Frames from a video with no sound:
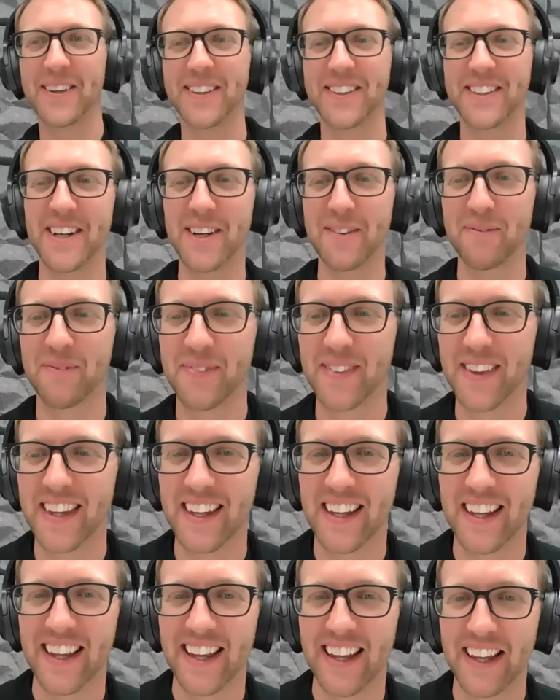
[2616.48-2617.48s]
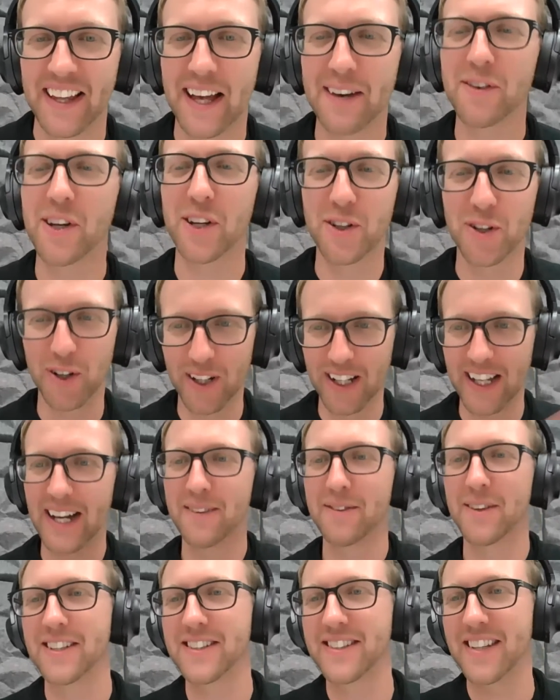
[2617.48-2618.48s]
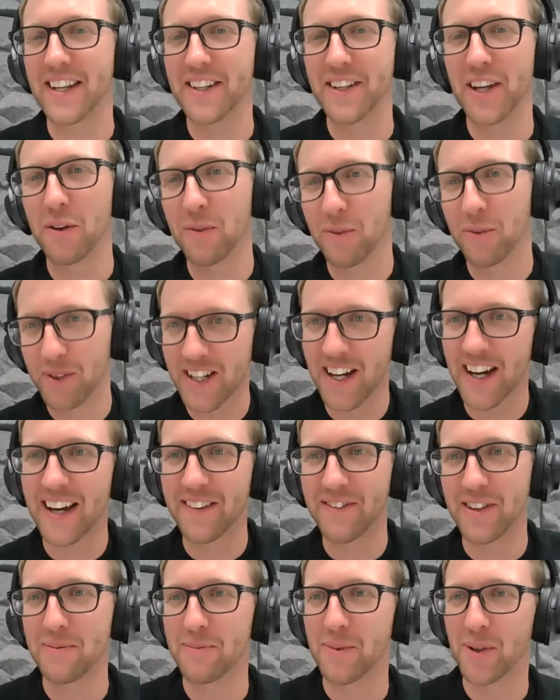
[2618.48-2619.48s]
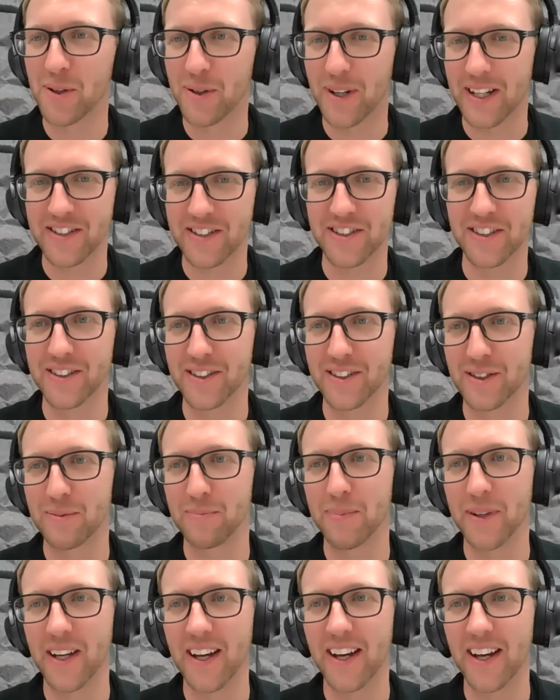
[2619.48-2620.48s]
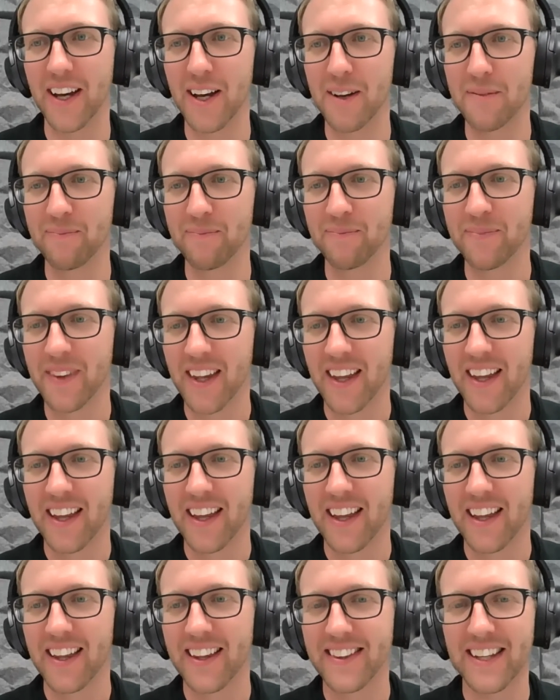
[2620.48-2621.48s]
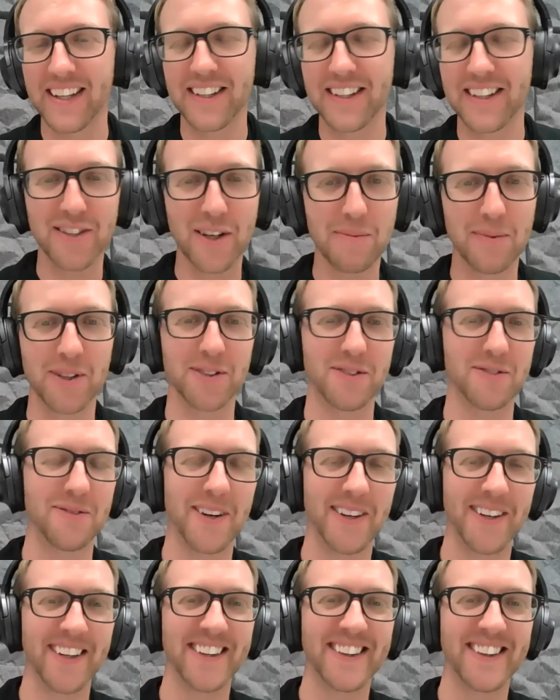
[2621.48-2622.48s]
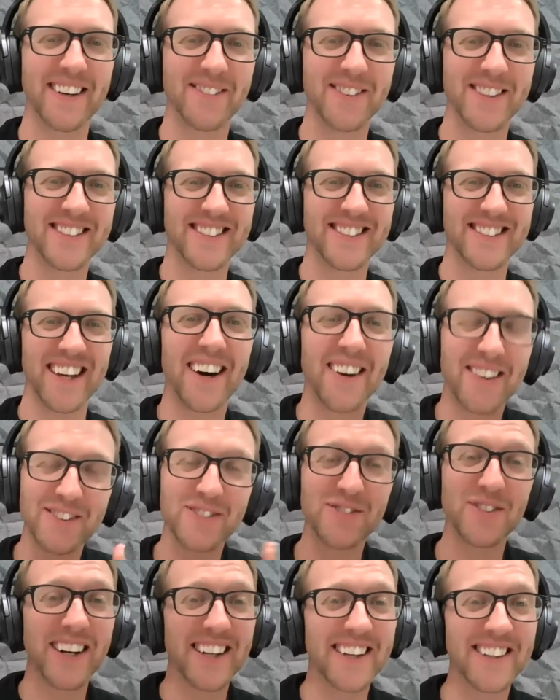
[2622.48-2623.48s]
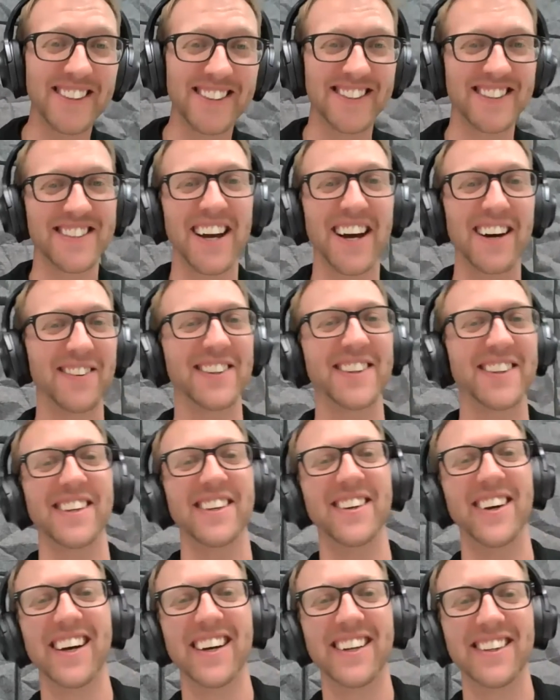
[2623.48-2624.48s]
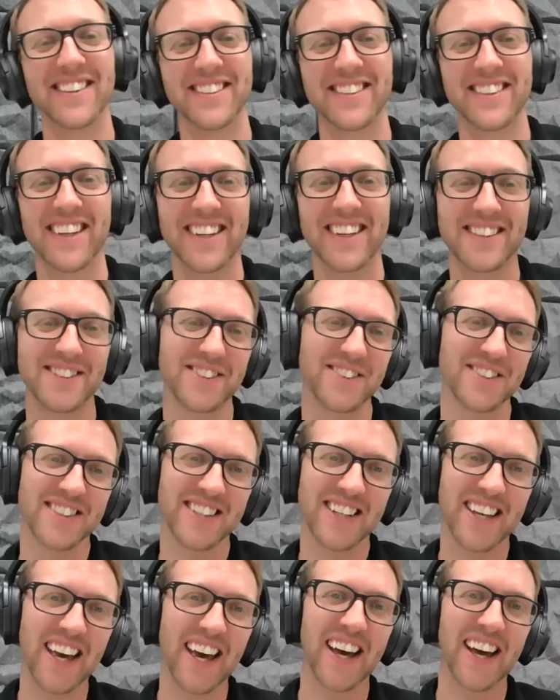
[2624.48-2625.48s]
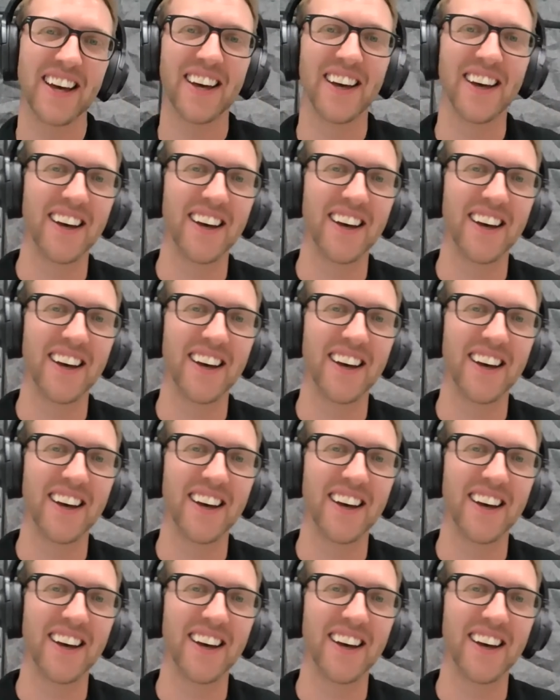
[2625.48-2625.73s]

not? I'm going to call it. I'm going to say, no, we don't have any more questions. But thank you so much, Ramona. It was really good to chat with you and just to get